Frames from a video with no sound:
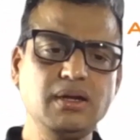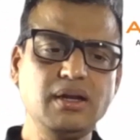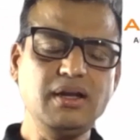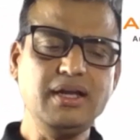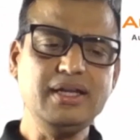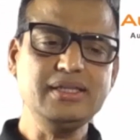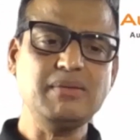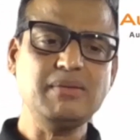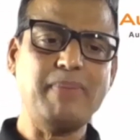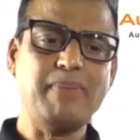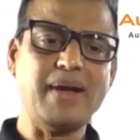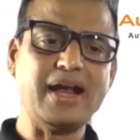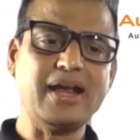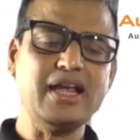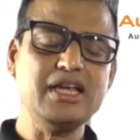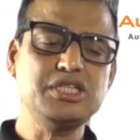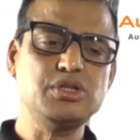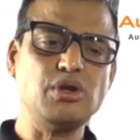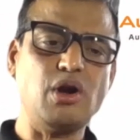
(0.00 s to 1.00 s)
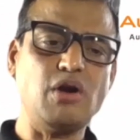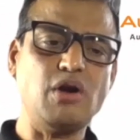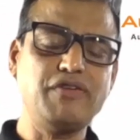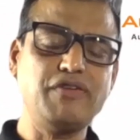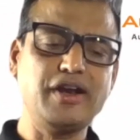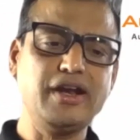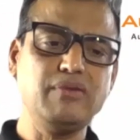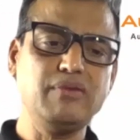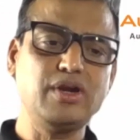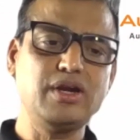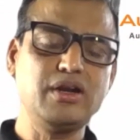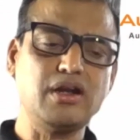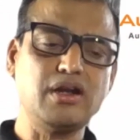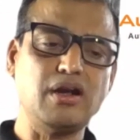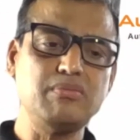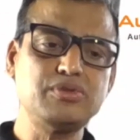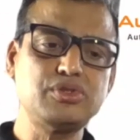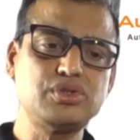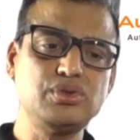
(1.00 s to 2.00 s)
a packaged offering when it
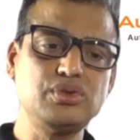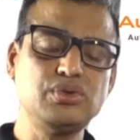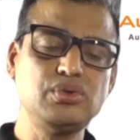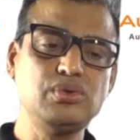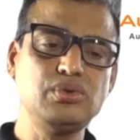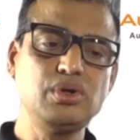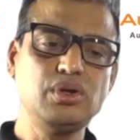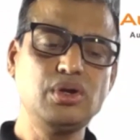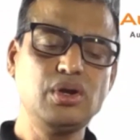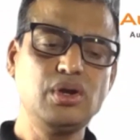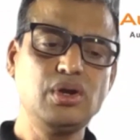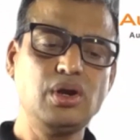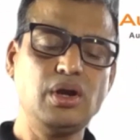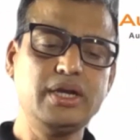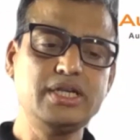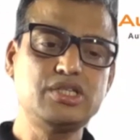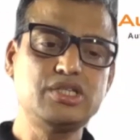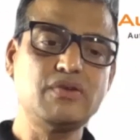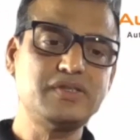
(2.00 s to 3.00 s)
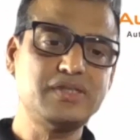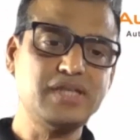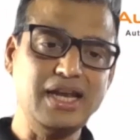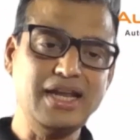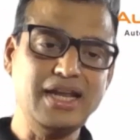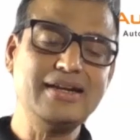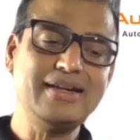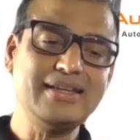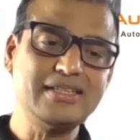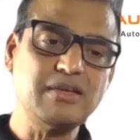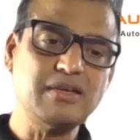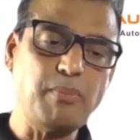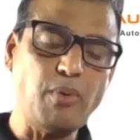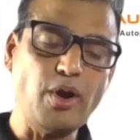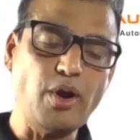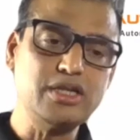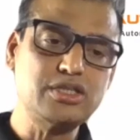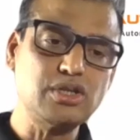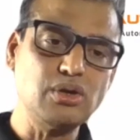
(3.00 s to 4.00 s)
comes to, instead of selling it as a
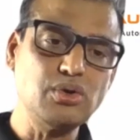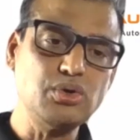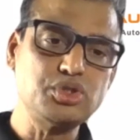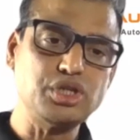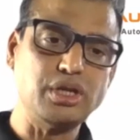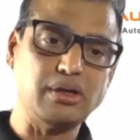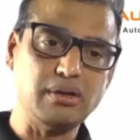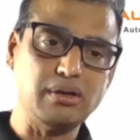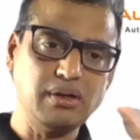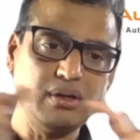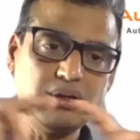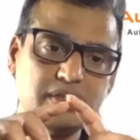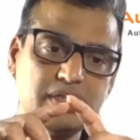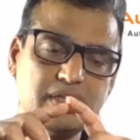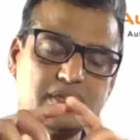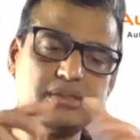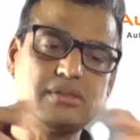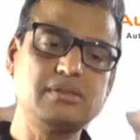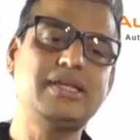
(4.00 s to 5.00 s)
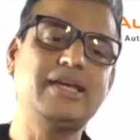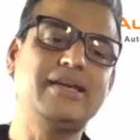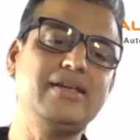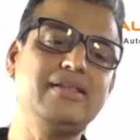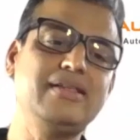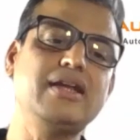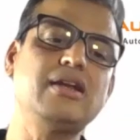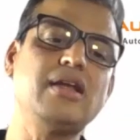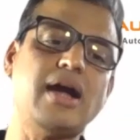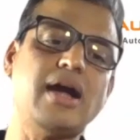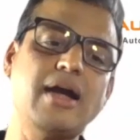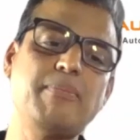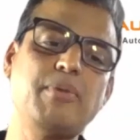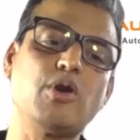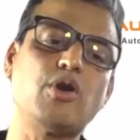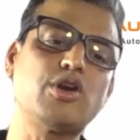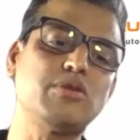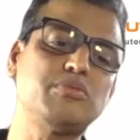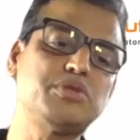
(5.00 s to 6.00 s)
point solution, just taking that
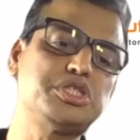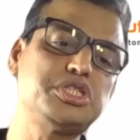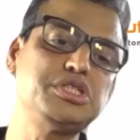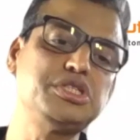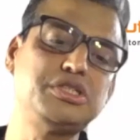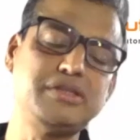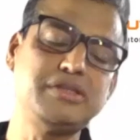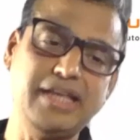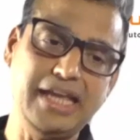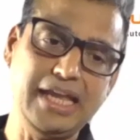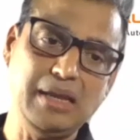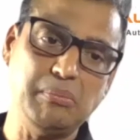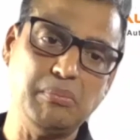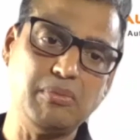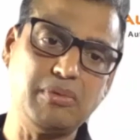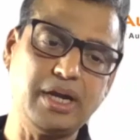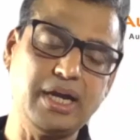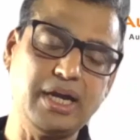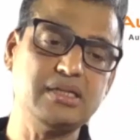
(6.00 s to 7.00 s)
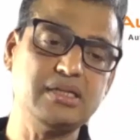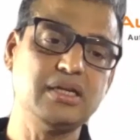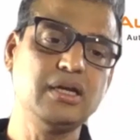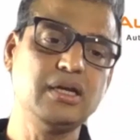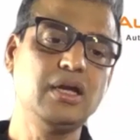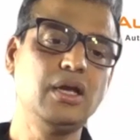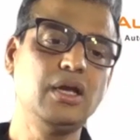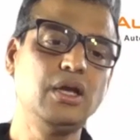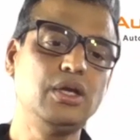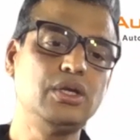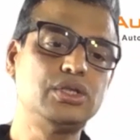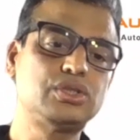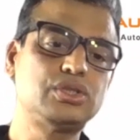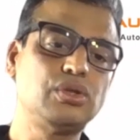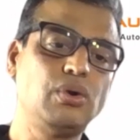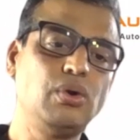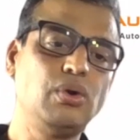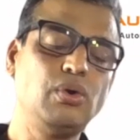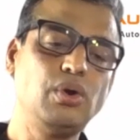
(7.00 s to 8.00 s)
hyper-automation theme, right?
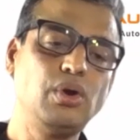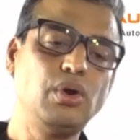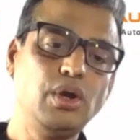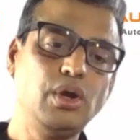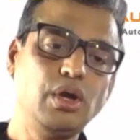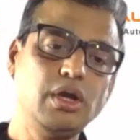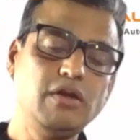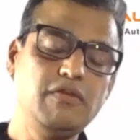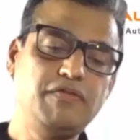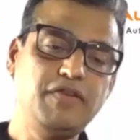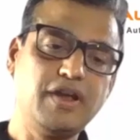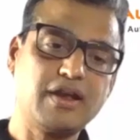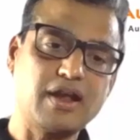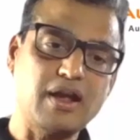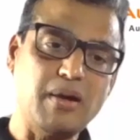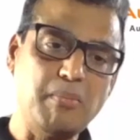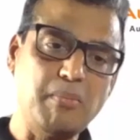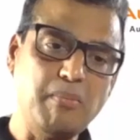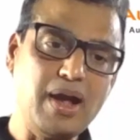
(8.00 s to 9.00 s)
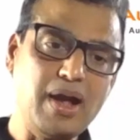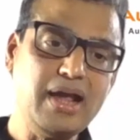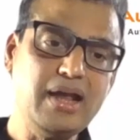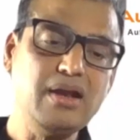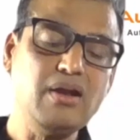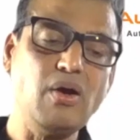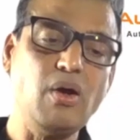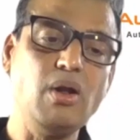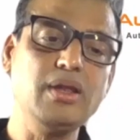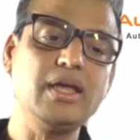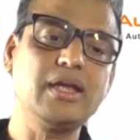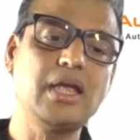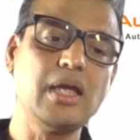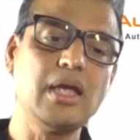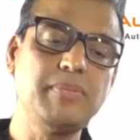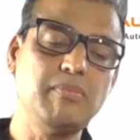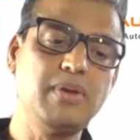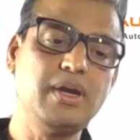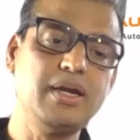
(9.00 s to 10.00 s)
So if we combine all the
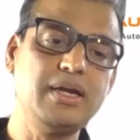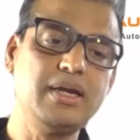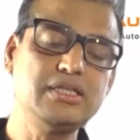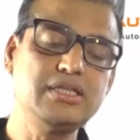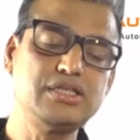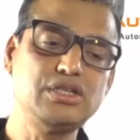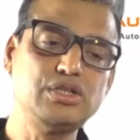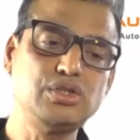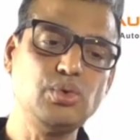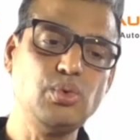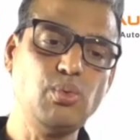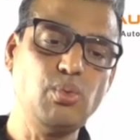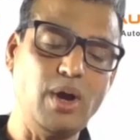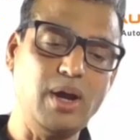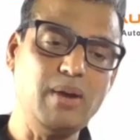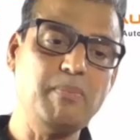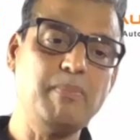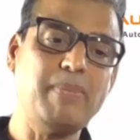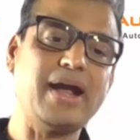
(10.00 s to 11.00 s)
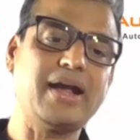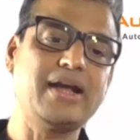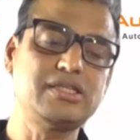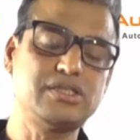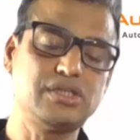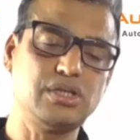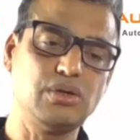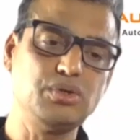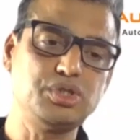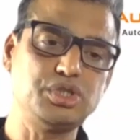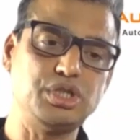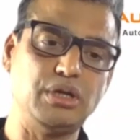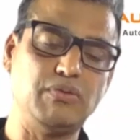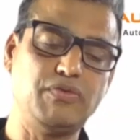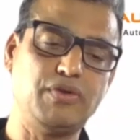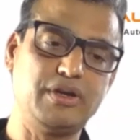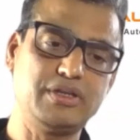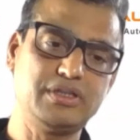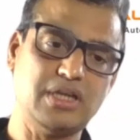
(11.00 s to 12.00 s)
capabilities into one package solution,
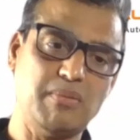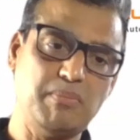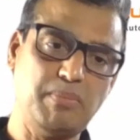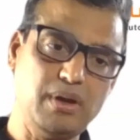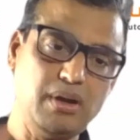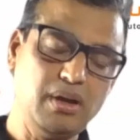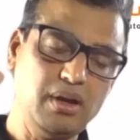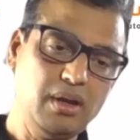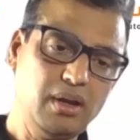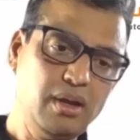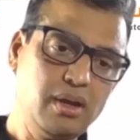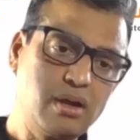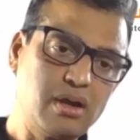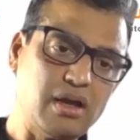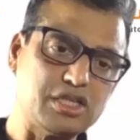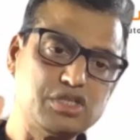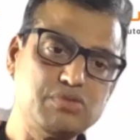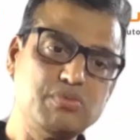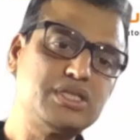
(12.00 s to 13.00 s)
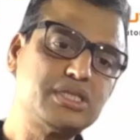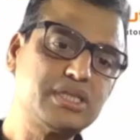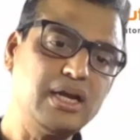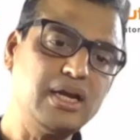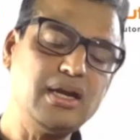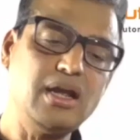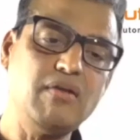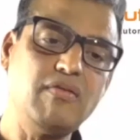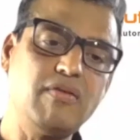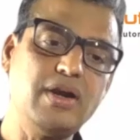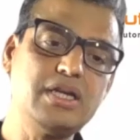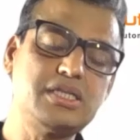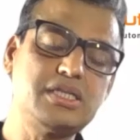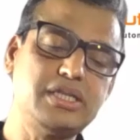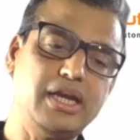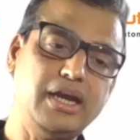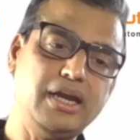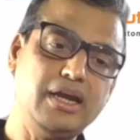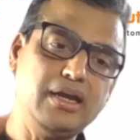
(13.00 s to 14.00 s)
for example, customers can leverage
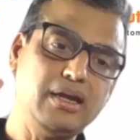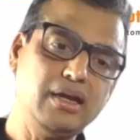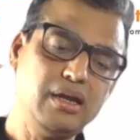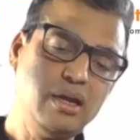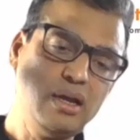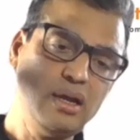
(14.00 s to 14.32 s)
saying